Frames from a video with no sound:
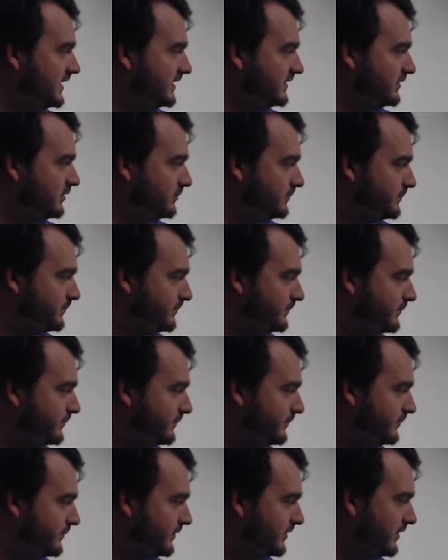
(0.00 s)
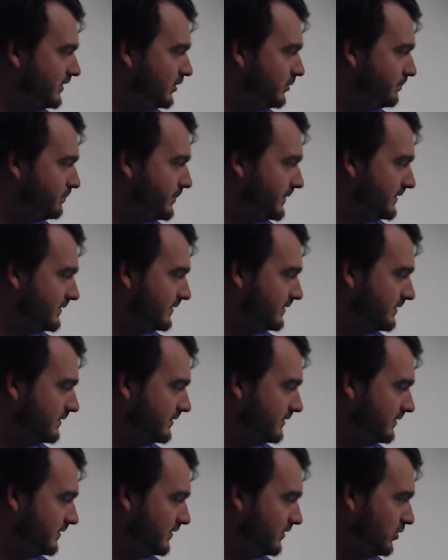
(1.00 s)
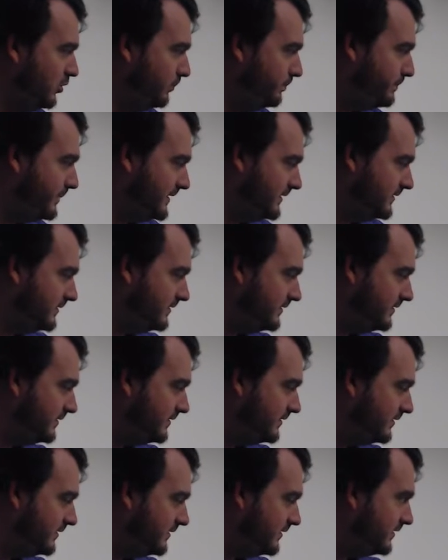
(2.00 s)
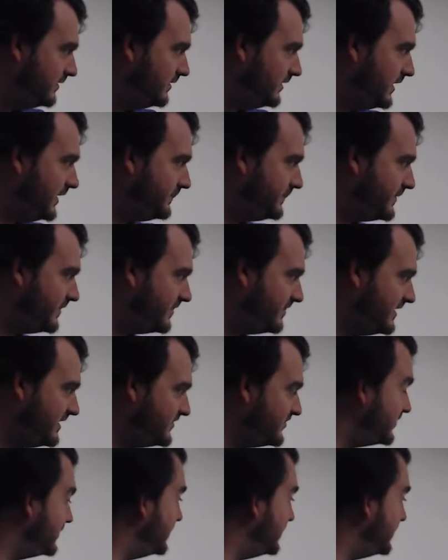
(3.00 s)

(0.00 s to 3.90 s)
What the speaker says: Nope, nope, nope. Oh, there's a